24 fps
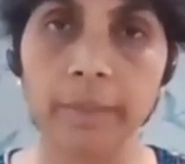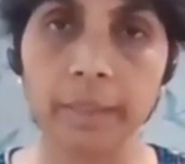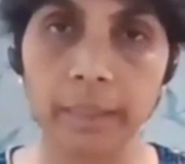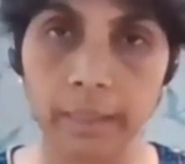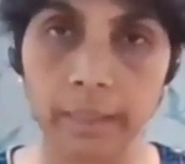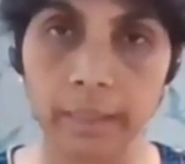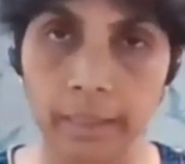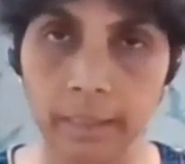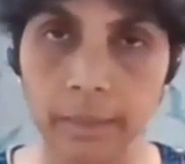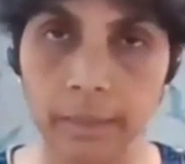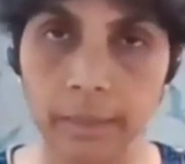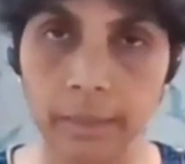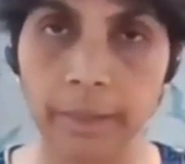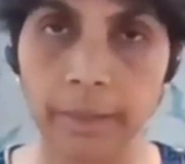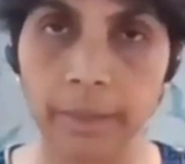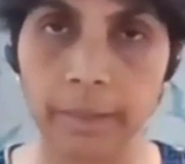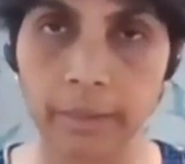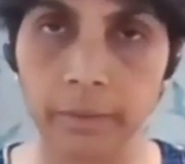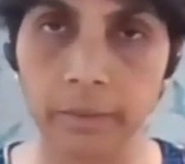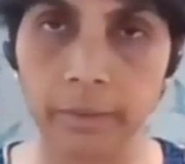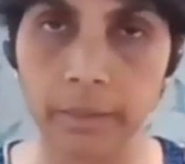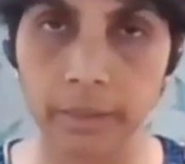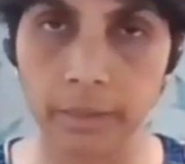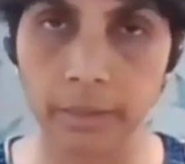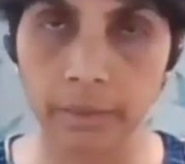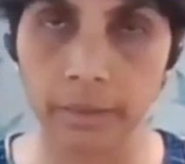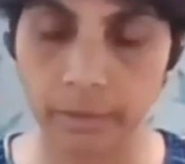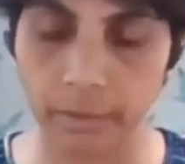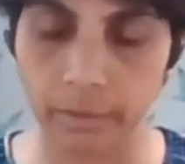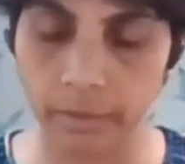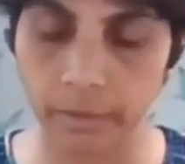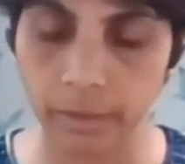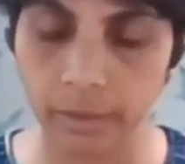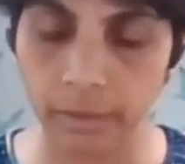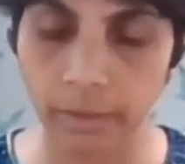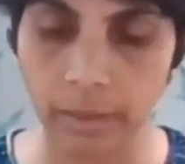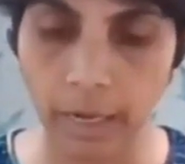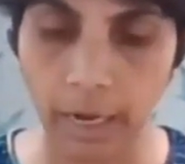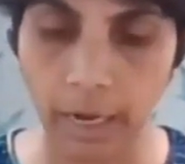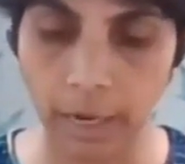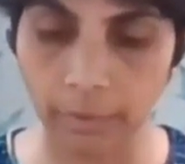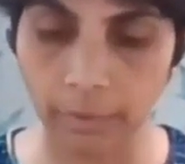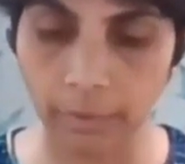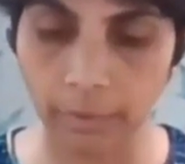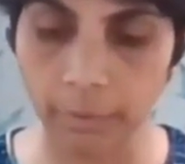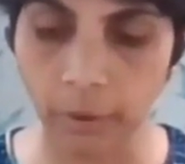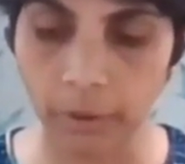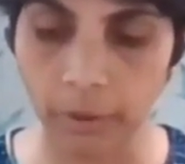we can experience
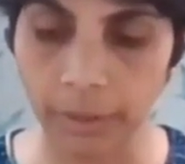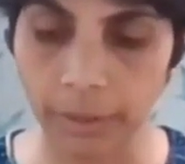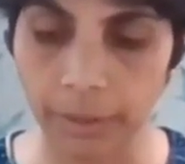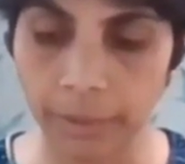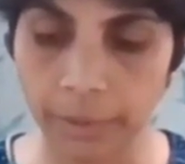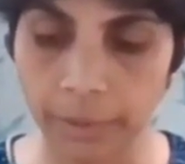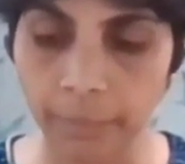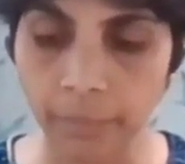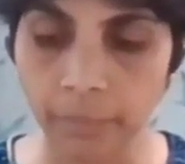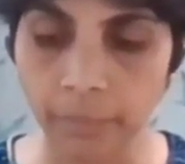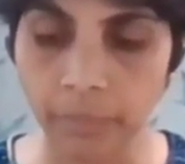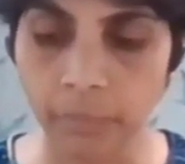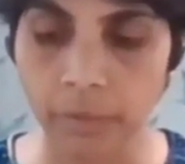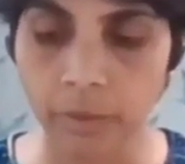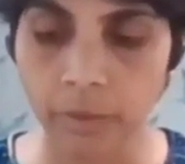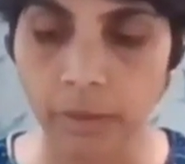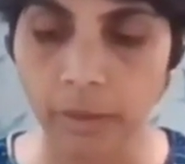our body.